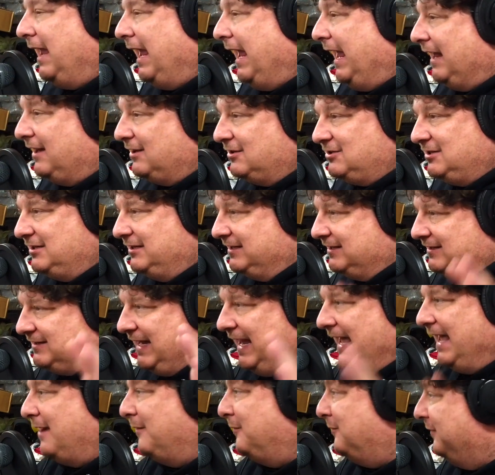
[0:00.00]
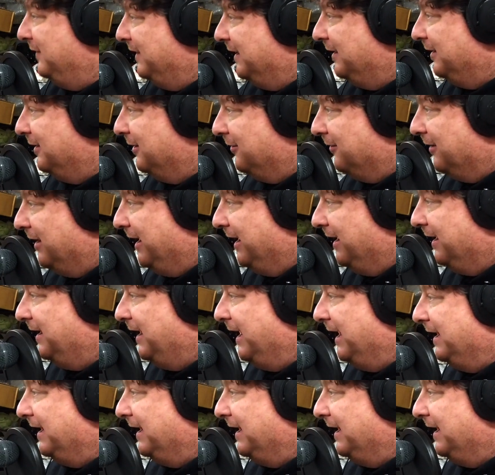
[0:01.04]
and she just had a figure, right?